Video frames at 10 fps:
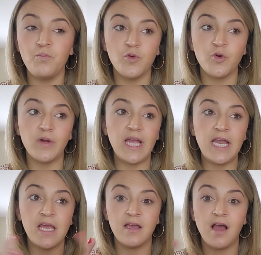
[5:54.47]

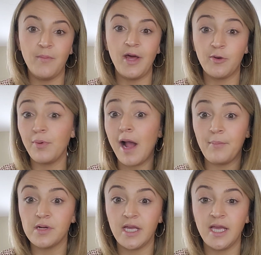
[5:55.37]
creating a better
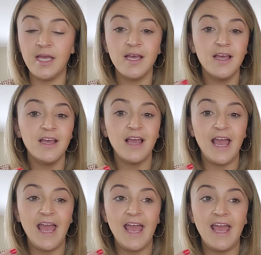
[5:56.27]
property.
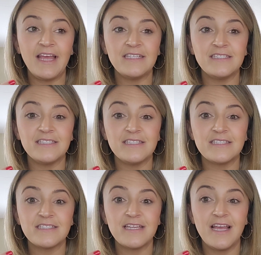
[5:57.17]
And
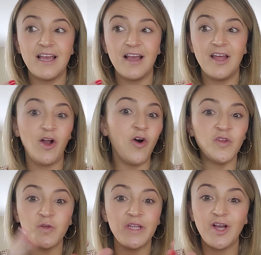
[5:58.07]
it all
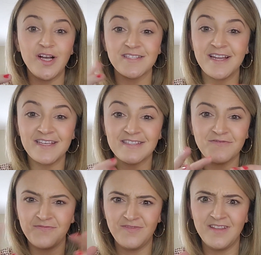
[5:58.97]
only costed us,
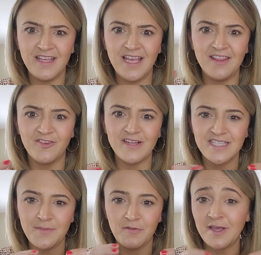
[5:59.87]
in the grand
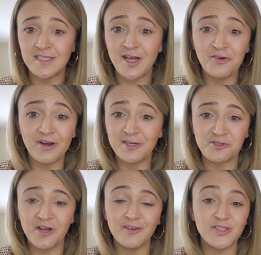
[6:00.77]
scheme of things, $100
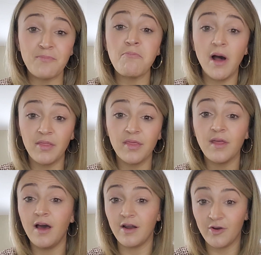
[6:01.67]
extra a month
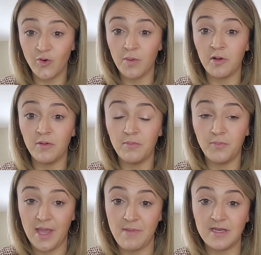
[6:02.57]
on our normal
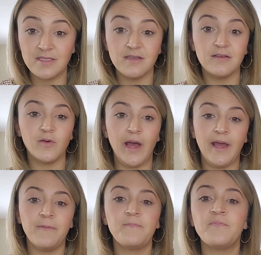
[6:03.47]
payment.
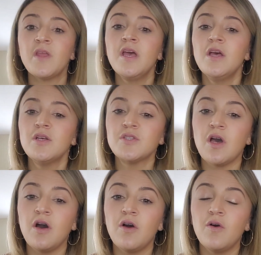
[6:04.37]
Okay.
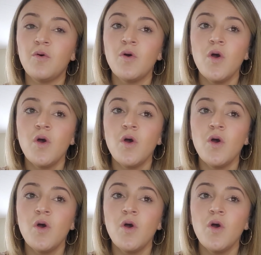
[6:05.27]
So